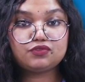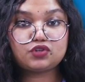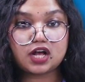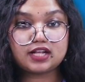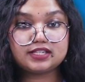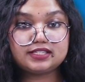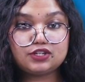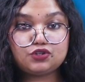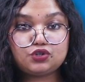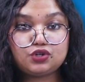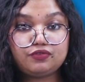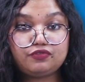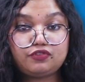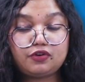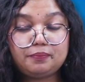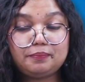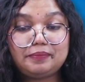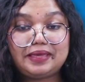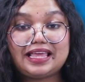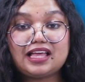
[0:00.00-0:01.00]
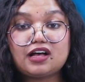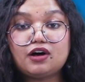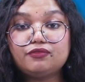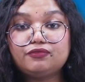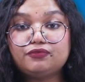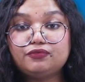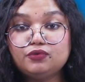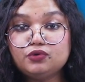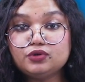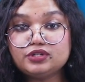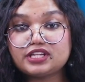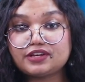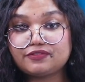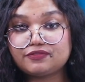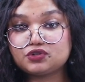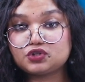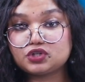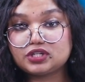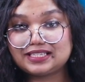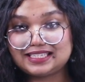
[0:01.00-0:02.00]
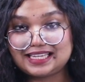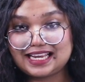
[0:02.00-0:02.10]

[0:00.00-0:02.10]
transition from being a food-deficient